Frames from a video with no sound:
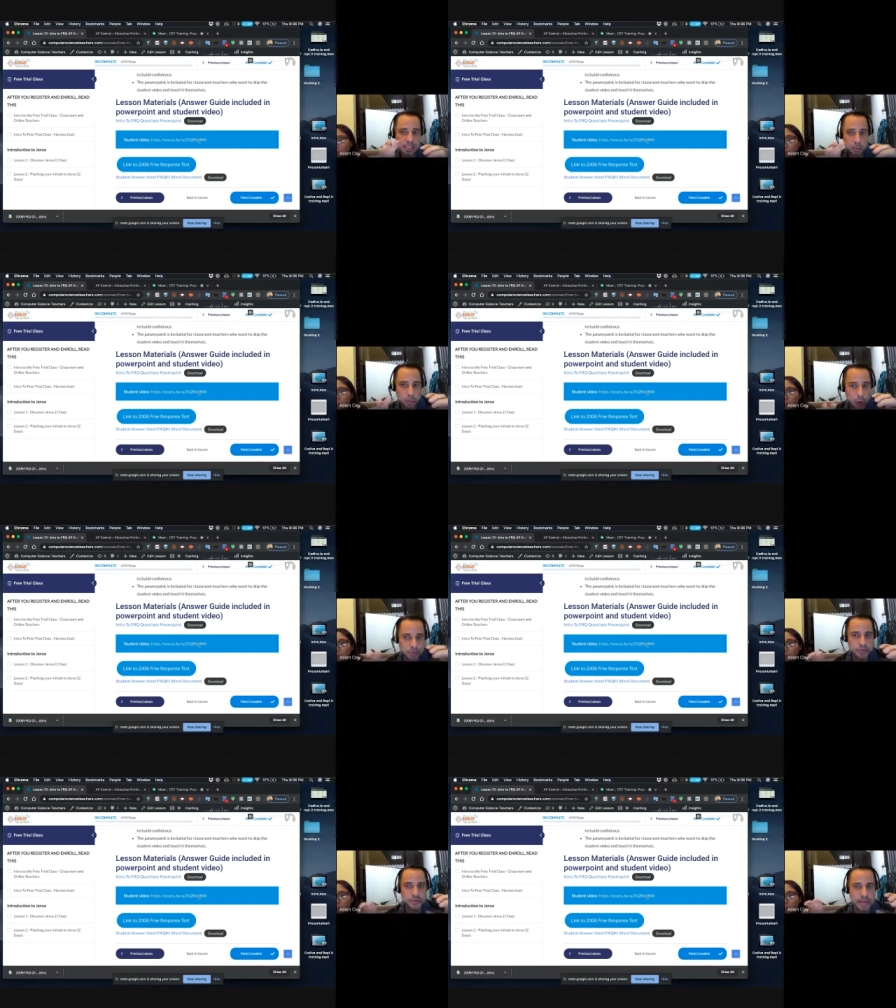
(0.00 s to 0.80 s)
walk
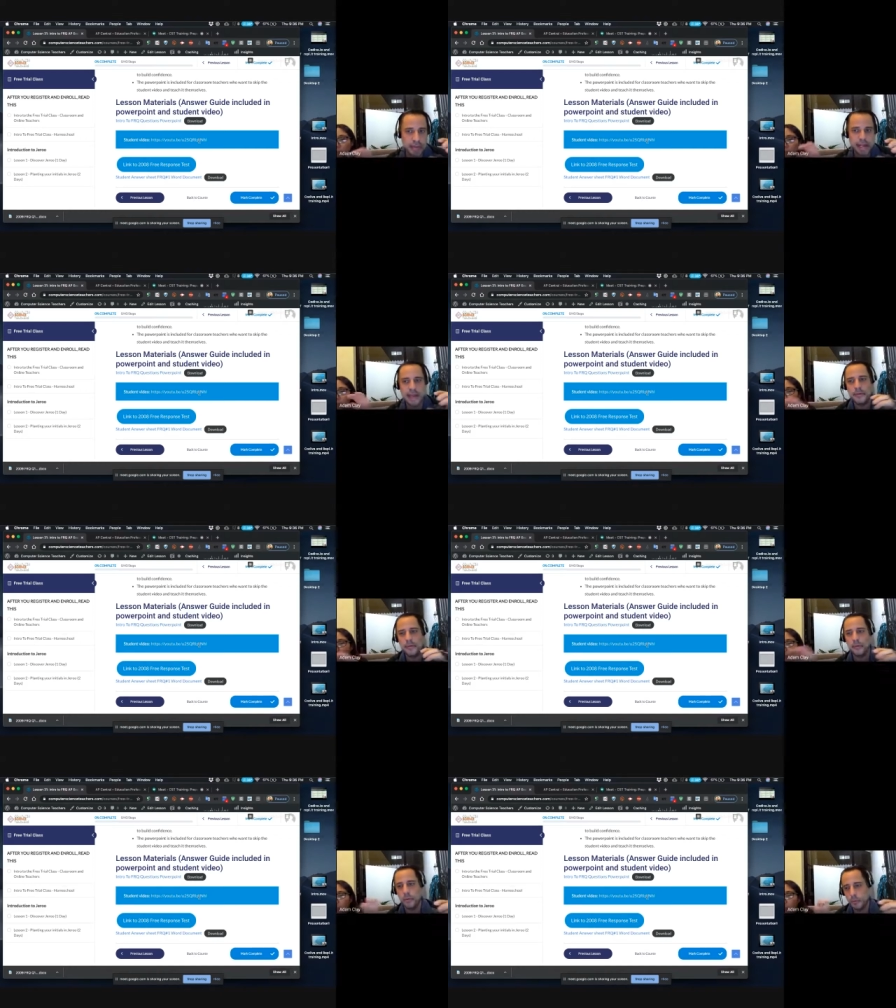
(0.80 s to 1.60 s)
through that
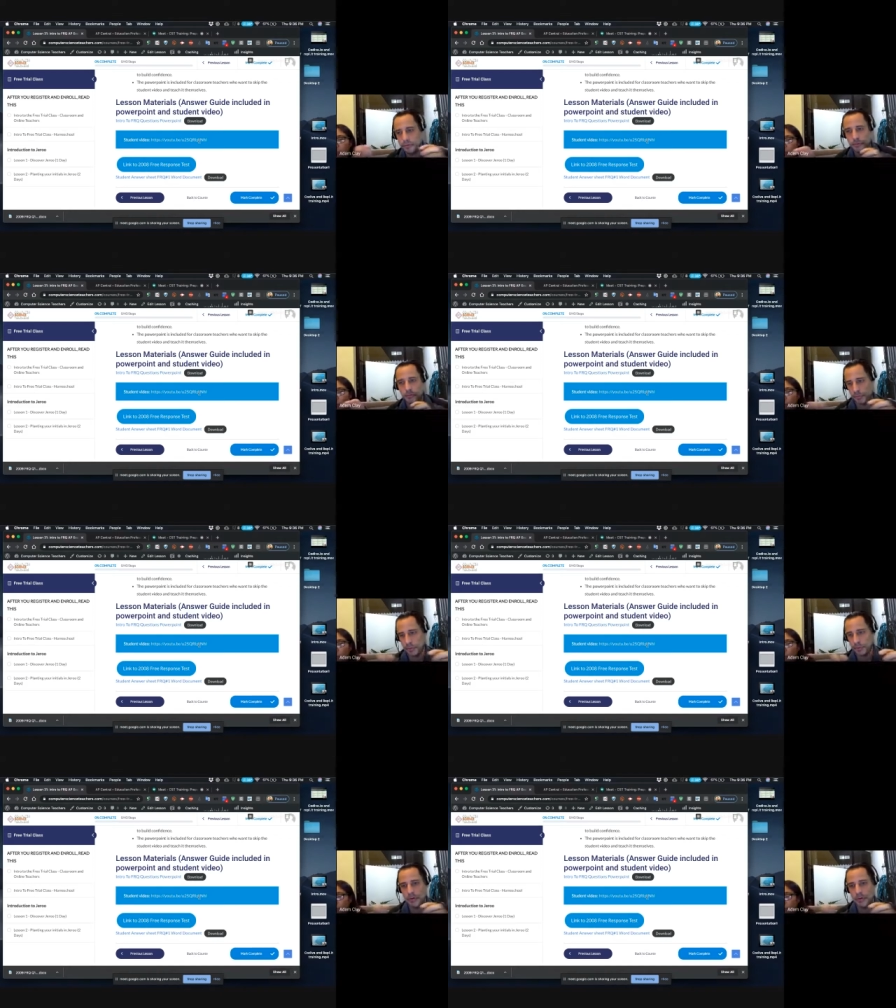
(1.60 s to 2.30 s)
and we'll build it